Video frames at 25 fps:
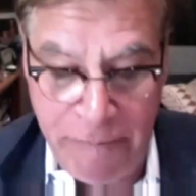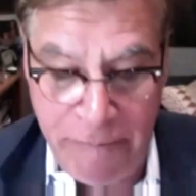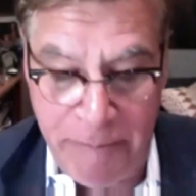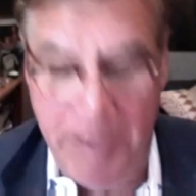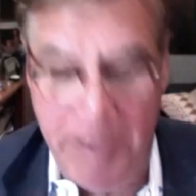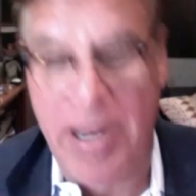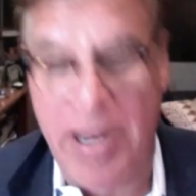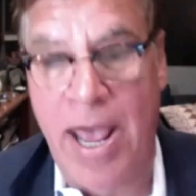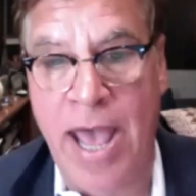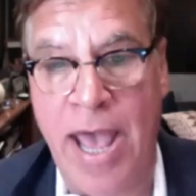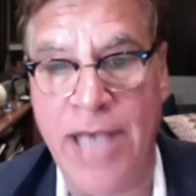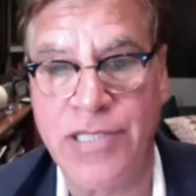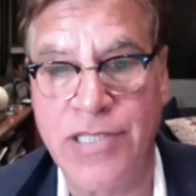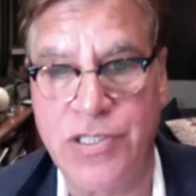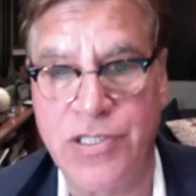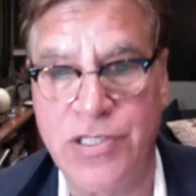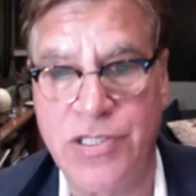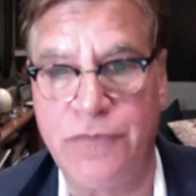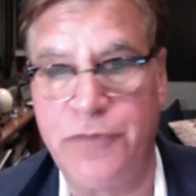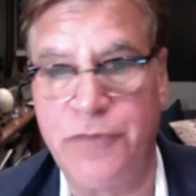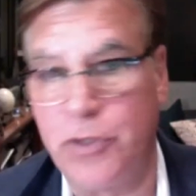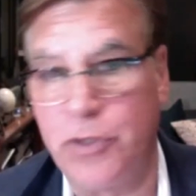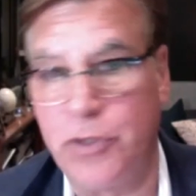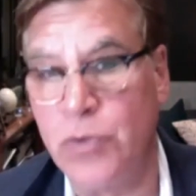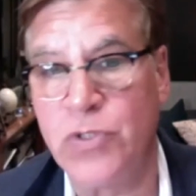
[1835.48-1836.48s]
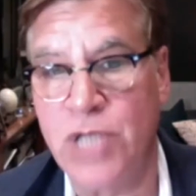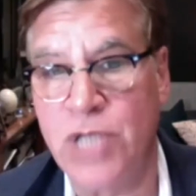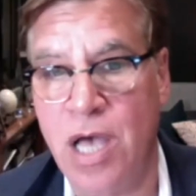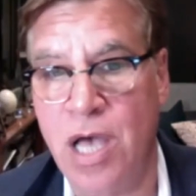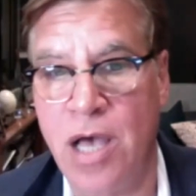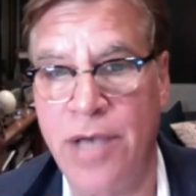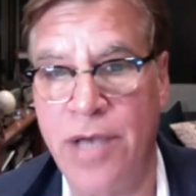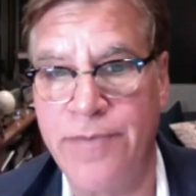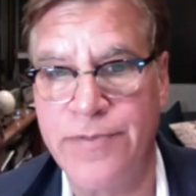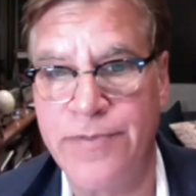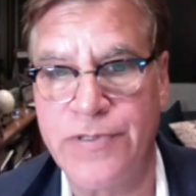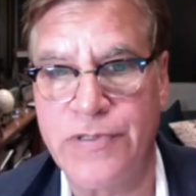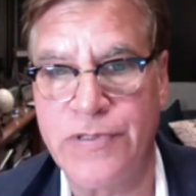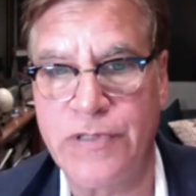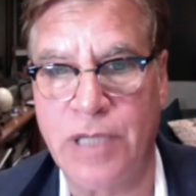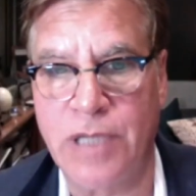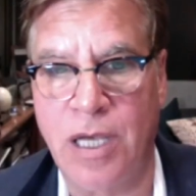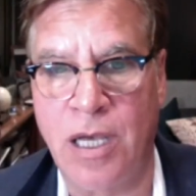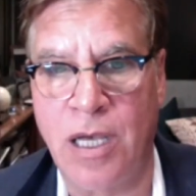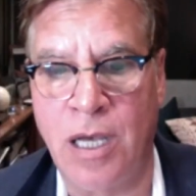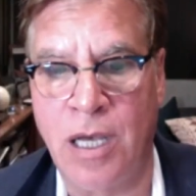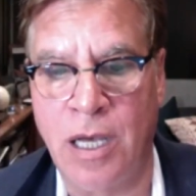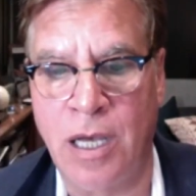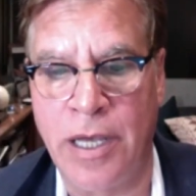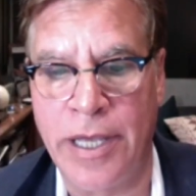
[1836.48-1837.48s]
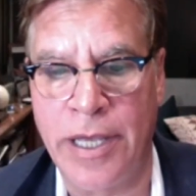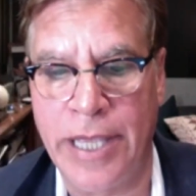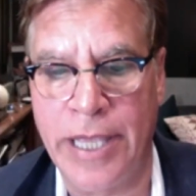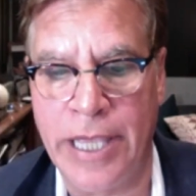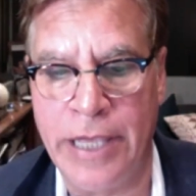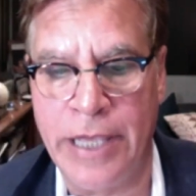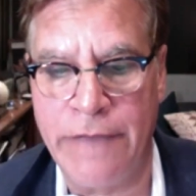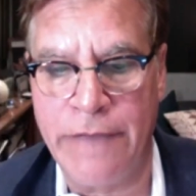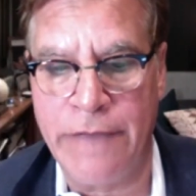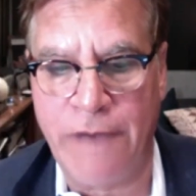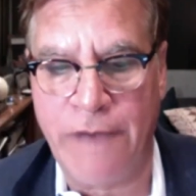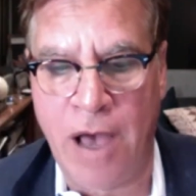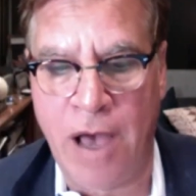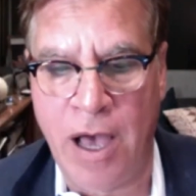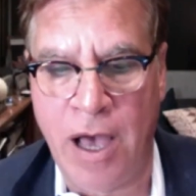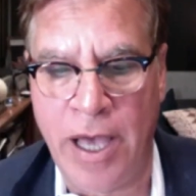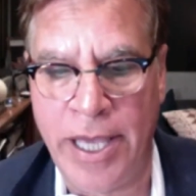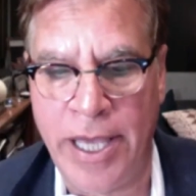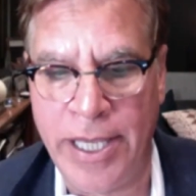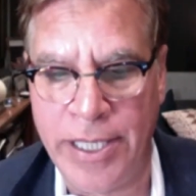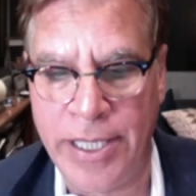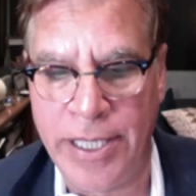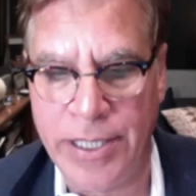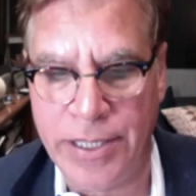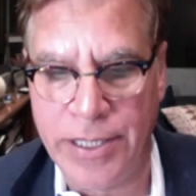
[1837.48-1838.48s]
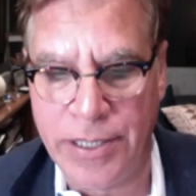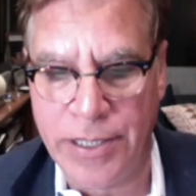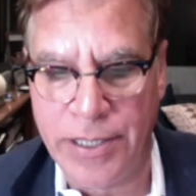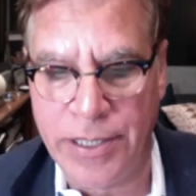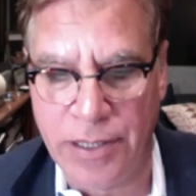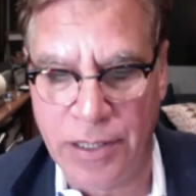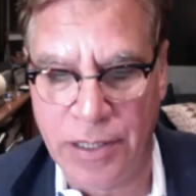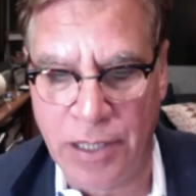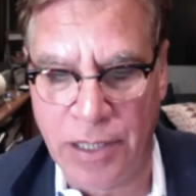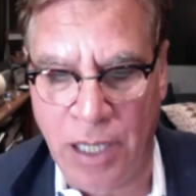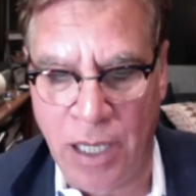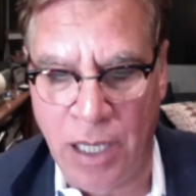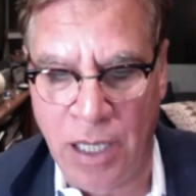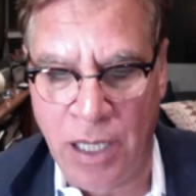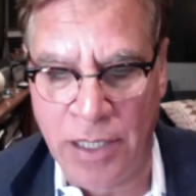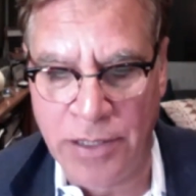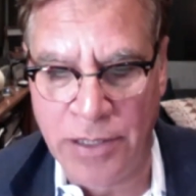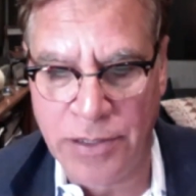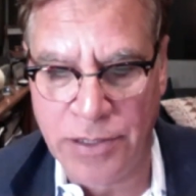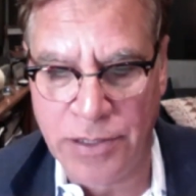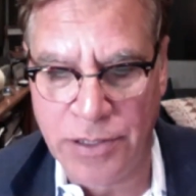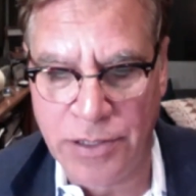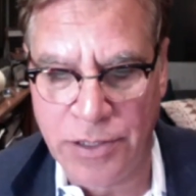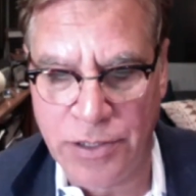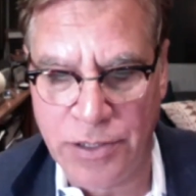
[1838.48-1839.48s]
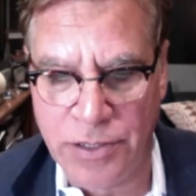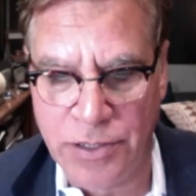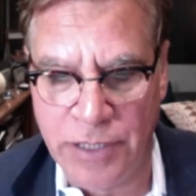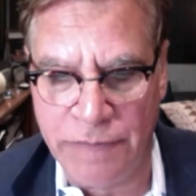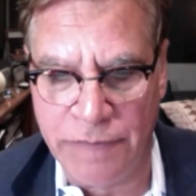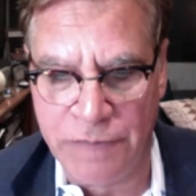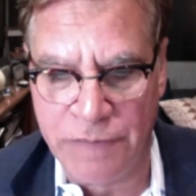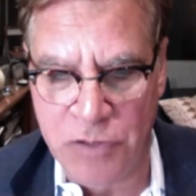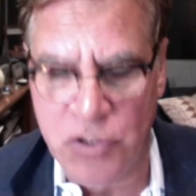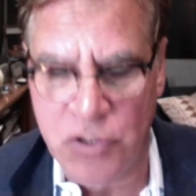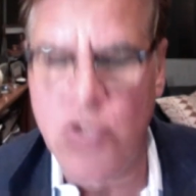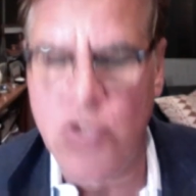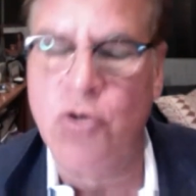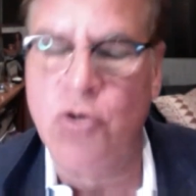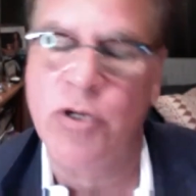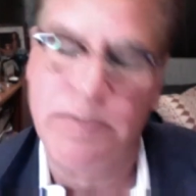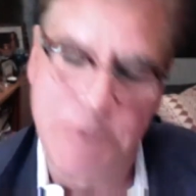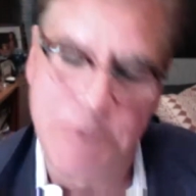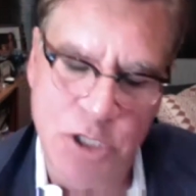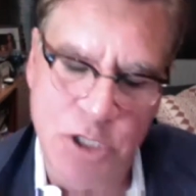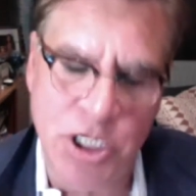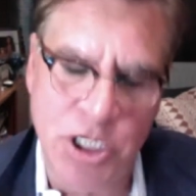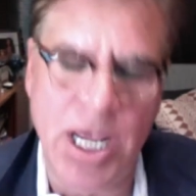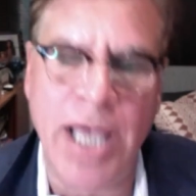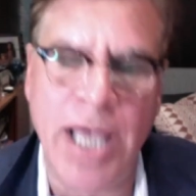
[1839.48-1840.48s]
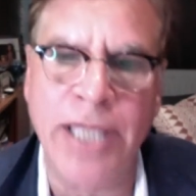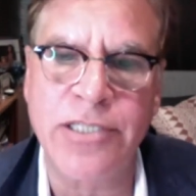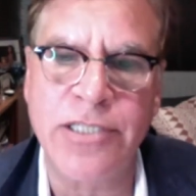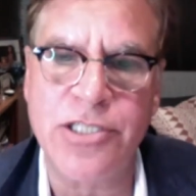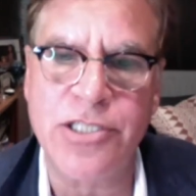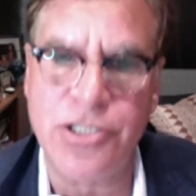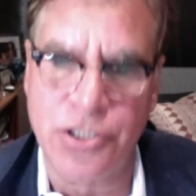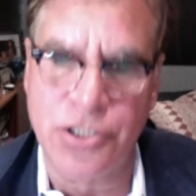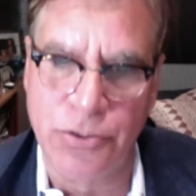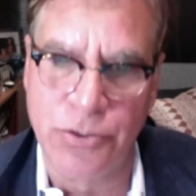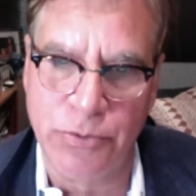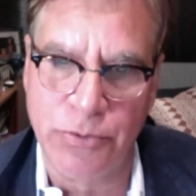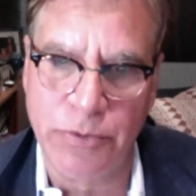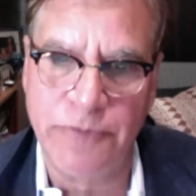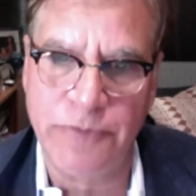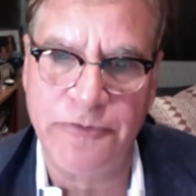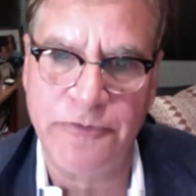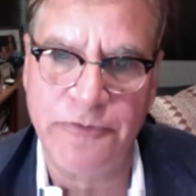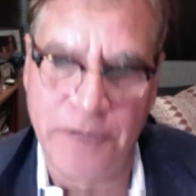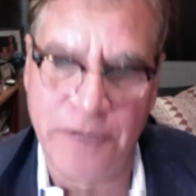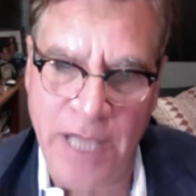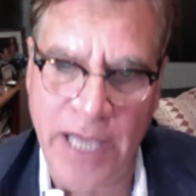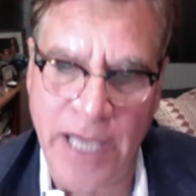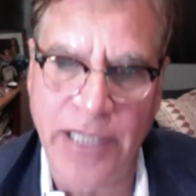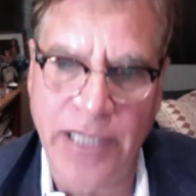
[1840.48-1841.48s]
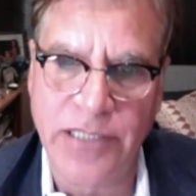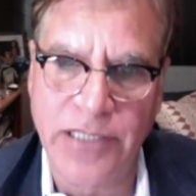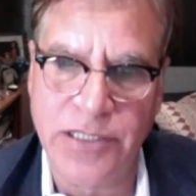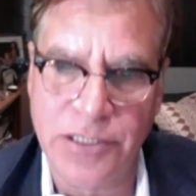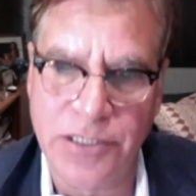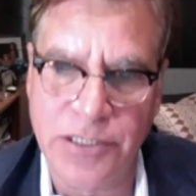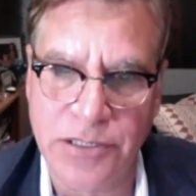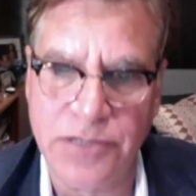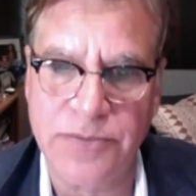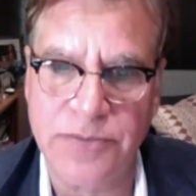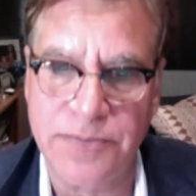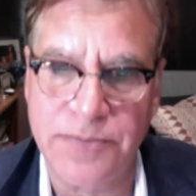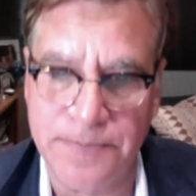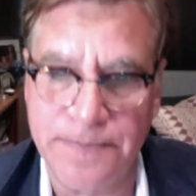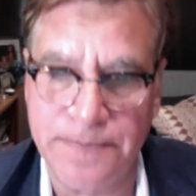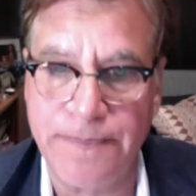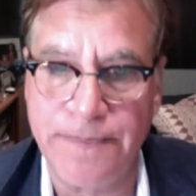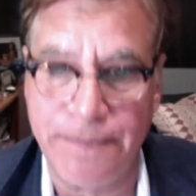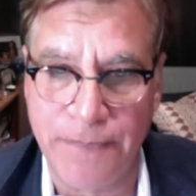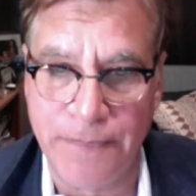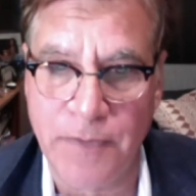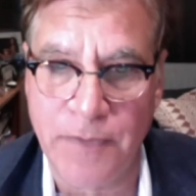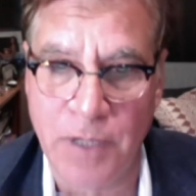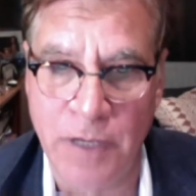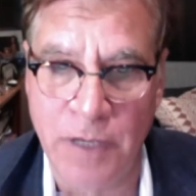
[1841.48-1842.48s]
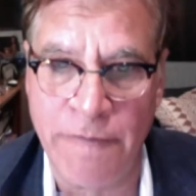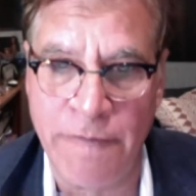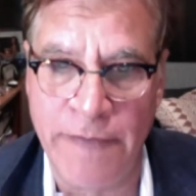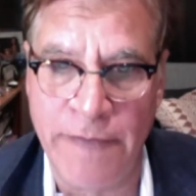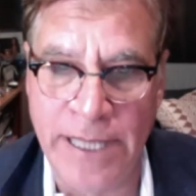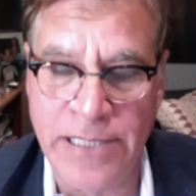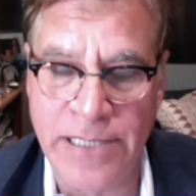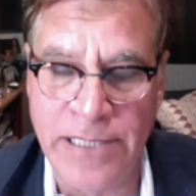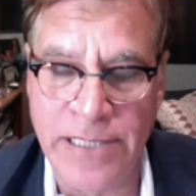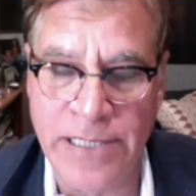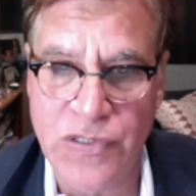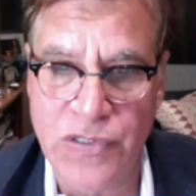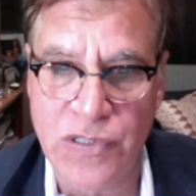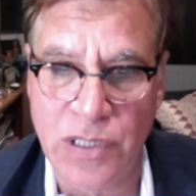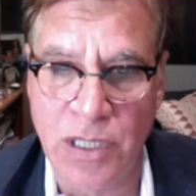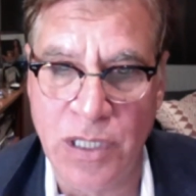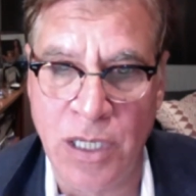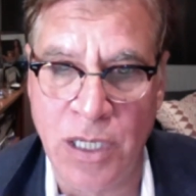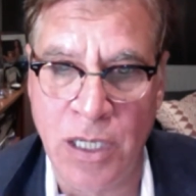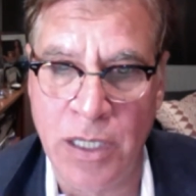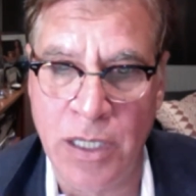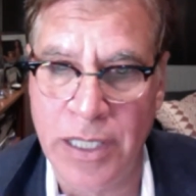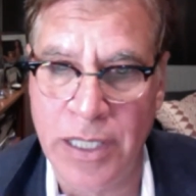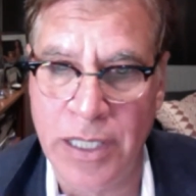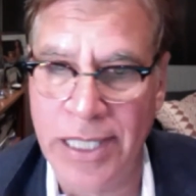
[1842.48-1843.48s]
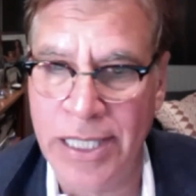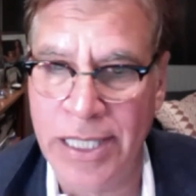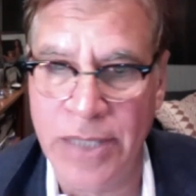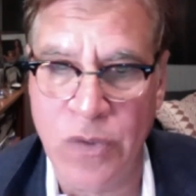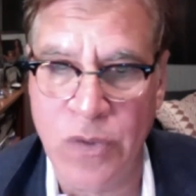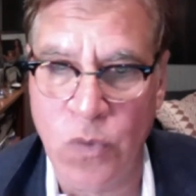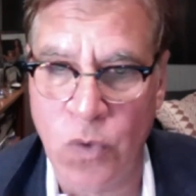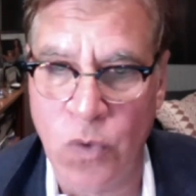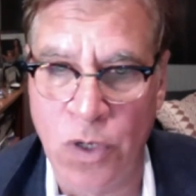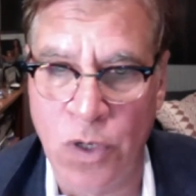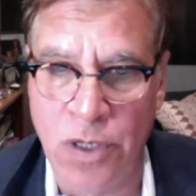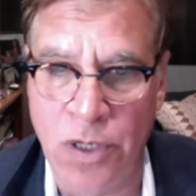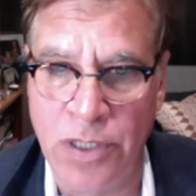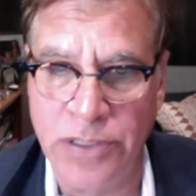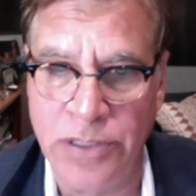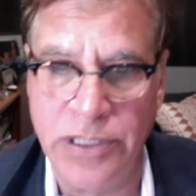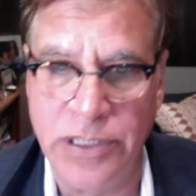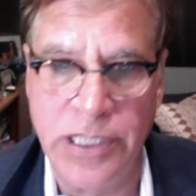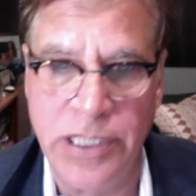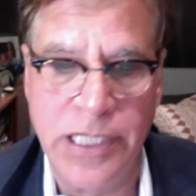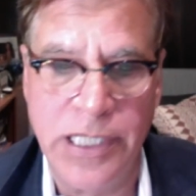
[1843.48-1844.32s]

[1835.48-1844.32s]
been asked a few times uh, if I uh, if the script changed to reflect events uh, in the world.